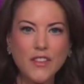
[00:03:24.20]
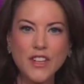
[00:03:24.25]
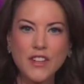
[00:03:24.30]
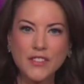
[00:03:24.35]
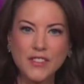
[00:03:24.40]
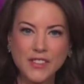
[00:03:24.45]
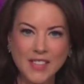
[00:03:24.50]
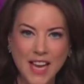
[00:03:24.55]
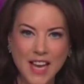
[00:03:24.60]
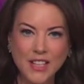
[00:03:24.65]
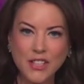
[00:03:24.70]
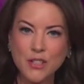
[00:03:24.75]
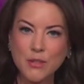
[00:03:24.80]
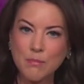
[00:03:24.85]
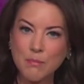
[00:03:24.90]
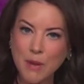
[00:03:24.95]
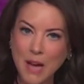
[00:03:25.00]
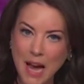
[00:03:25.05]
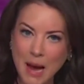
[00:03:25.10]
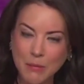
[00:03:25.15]
Harvard have said,
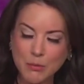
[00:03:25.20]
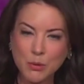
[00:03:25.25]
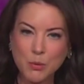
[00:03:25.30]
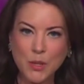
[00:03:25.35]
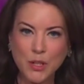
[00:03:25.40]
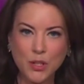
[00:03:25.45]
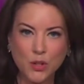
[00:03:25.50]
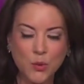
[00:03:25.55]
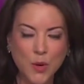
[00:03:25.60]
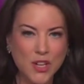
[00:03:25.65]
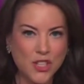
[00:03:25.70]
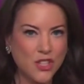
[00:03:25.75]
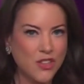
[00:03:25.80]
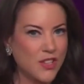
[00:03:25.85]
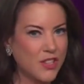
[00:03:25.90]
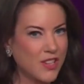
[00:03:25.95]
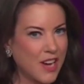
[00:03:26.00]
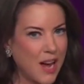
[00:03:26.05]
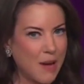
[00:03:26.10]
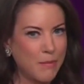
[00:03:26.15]
and perhaps we could
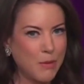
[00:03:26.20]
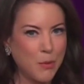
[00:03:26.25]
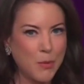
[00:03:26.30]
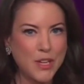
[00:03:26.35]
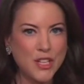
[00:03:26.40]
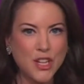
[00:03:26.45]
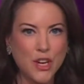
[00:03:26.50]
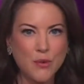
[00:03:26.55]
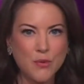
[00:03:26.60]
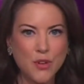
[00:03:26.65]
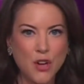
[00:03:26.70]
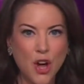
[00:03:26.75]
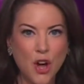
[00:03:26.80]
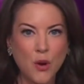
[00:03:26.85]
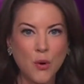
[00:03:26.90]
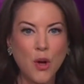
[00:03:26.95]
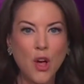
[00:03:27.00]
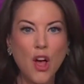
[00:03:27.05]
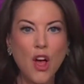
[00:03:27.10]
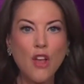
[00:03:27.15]
question the timing, we don't
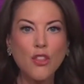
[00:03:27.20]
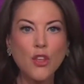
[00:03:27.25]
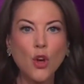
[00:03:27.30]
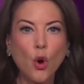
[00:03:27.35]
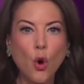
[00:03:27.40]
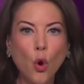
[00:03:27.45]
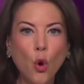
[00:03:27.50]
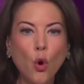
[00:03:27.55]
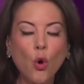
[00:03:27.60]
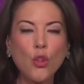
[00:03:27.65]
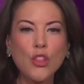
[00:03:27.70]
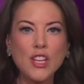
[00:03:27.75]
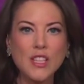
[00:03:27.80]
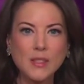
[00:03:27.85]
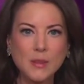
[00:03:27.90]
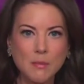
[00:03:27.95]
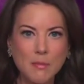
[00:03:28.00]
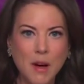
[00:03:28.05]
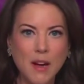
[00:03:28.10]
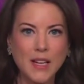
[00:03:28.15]
know, that all
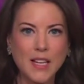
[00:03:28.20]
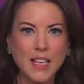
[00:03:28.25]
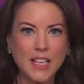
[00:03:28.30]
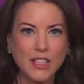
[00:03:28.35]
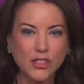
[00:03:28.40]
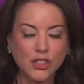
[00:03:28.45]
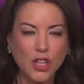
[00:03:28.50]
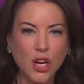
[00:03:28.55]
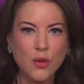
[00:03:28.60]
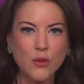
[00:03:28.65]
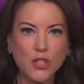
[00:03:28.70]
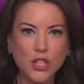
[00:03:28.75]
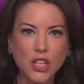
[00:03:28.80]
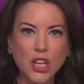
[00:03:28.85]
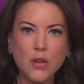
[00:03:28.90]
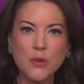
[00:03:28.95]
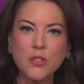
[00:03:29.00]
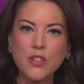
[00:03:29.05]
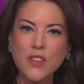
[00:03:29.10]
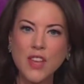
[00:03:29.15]
this money is going to
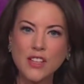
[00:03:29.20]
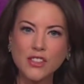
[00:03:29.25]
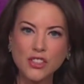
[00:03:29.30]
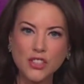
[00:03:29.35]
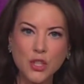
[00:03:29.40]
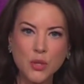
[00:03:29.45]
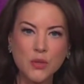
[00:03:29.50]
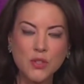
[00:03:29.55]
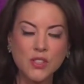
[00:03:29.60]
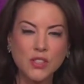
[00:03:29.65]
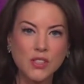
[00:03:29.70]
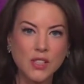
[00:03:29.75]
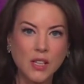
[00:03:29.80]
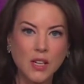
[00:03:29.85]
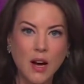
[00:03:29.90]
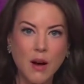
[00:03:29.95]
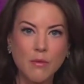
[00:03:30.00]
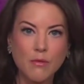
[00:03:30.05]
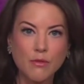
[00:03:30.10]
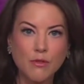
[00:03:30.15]
go to their students
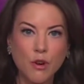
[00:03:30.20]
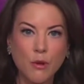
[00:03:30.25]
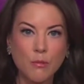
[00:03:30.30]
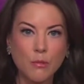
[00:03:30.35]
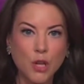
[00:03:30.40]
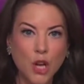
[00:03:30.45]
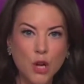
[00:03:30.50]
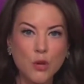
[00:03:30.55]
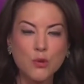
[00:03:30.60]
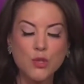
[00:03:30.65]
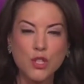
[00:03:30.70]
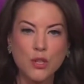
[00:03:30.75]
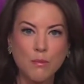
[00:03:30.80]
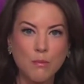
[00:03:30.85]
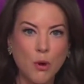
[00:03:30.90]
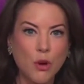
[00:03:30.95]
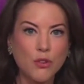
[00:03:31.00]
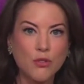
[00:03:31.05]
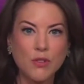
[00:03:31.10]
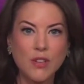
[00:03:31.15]
that come from low
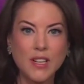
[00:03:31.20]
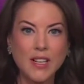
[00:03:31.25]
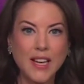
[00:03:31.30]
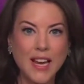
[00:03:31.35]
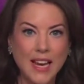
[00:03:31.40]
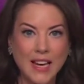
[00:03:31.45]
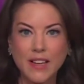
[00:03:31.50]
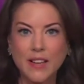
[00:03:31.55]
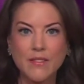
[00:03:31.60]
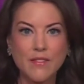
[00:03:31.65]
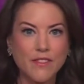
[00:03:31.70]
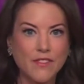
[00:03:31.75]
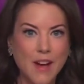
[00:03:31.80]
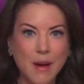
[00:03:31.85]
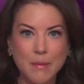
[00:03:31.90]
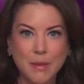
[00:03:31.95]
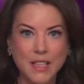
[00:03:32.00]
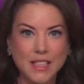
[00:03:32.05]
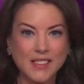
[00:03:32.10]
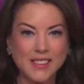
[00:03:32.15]
to moderate income
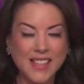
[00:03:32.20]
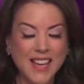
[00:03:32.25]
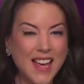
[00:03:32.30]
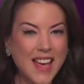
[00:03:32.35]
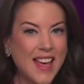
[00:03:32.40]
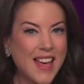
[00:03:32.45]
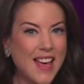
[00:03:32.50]
families.